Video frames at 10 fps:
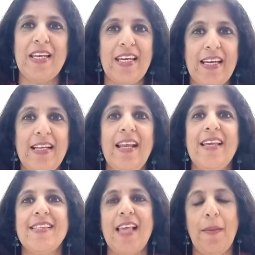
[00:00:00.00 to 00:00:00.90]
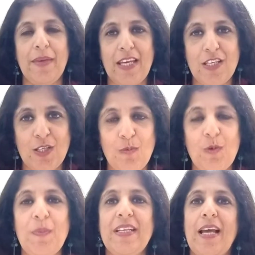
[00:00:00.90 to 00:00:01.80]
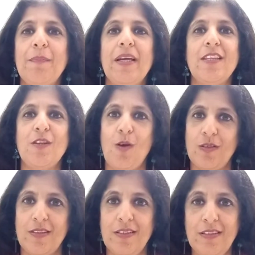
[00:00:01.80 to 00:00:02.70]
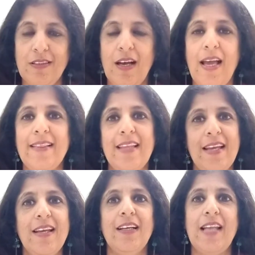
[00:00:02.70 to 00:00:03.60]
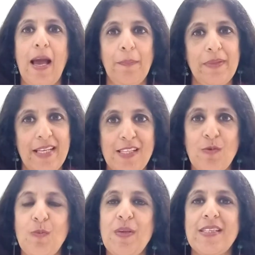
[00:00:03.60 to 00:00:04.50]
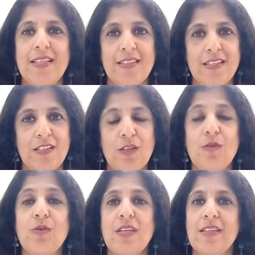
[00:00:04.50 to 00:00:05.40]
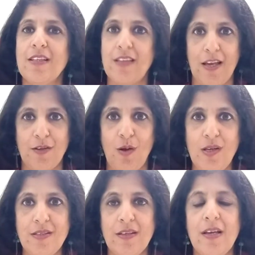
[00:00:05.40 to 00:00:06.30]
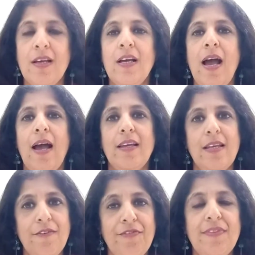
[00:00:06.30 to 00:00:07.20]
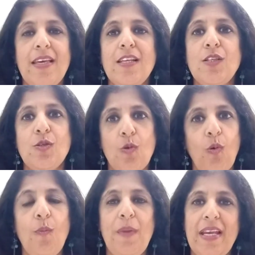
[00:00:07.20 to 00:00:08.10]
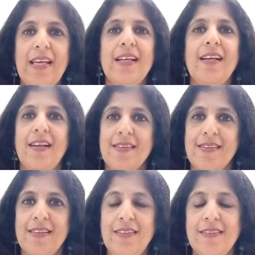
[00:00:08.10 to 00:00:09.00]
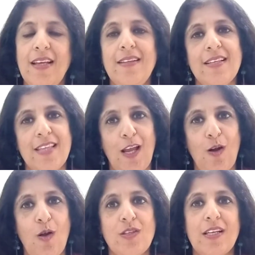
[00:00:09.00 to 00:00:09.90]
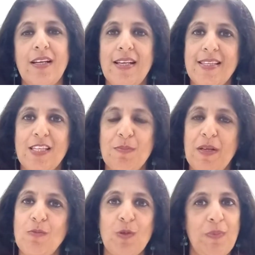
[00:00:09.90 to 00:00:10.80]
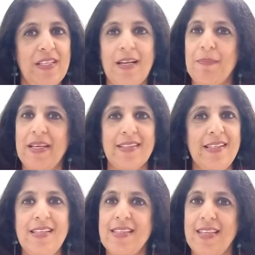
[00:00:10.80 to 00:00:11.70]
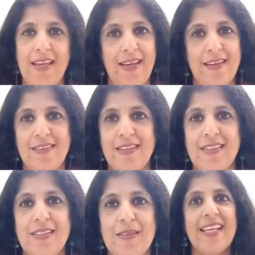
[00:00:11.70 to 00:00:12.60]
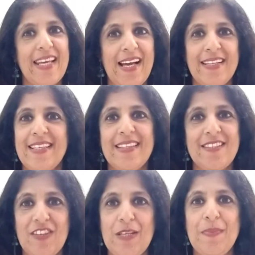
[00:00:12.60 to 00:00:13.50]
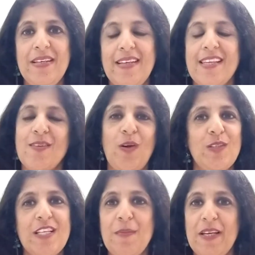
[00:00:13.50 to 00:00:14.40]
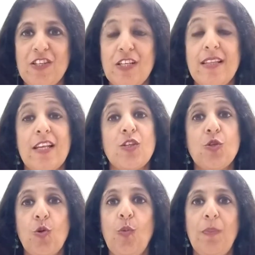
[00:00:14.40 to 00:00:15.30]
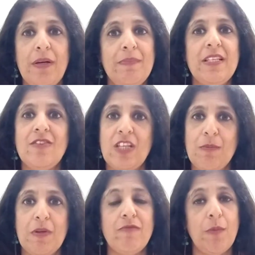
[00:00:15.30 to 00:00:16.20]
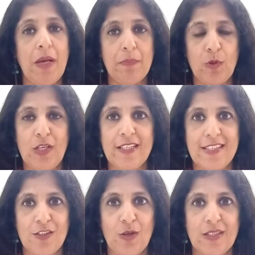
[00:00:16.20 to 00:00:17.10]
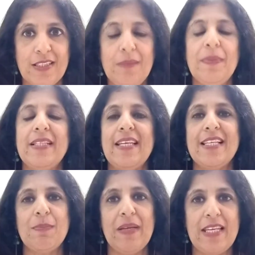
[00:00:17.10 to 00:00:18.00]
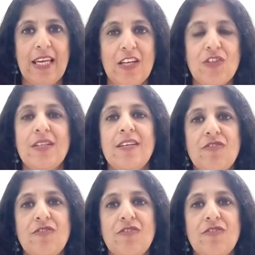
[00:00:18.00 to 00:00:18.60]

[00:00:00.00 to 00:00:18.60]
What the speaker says: medical examination would be done by the doctor, and then a lab test would be suggested to see the thyroid. And if there is no medical concern, then the psychological assessment would be done by the psychiatrist. Regarding the treatment, as I've already mentioned, there is no permanent treatment for bipolar disorder, but yes, medication